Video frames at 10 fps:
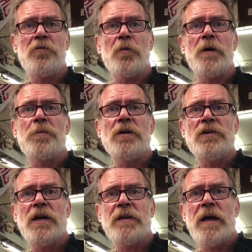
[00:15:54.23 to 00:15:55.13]
We
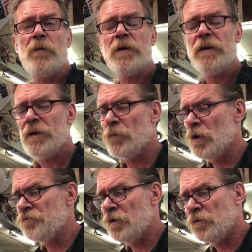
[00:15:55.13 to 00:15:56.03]
appreciate that. We need them
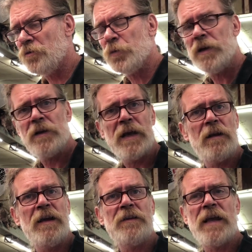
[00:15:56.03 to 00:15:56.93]
watch hours. We need that.
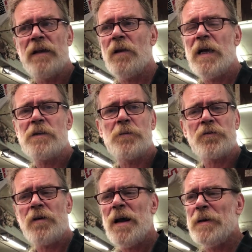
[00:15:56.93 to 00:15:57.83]
Hit that like,
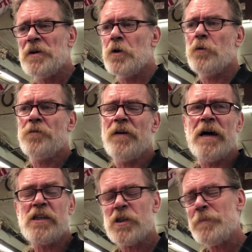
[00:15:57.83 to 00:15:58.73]
subscribe, and
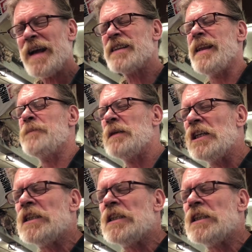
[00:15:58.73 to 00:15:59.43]
notify. Smash that button.